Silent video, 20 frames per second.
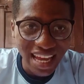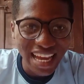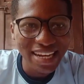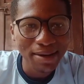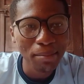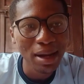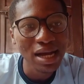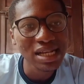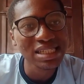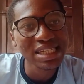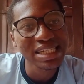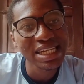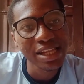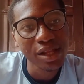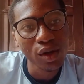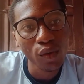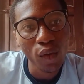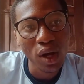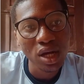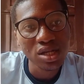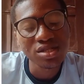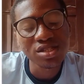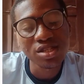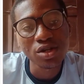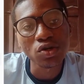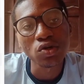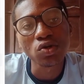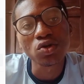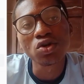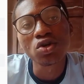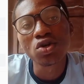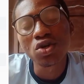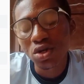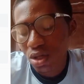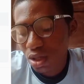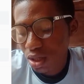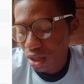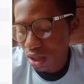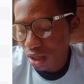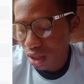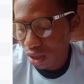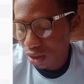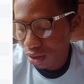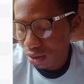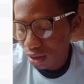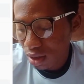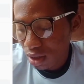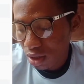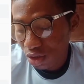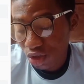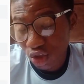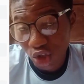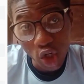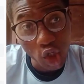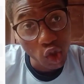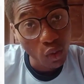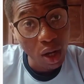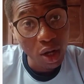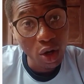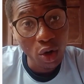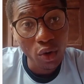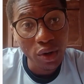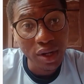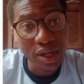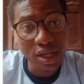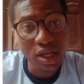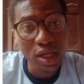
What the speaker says: and the match ended in 1-0. Just one goal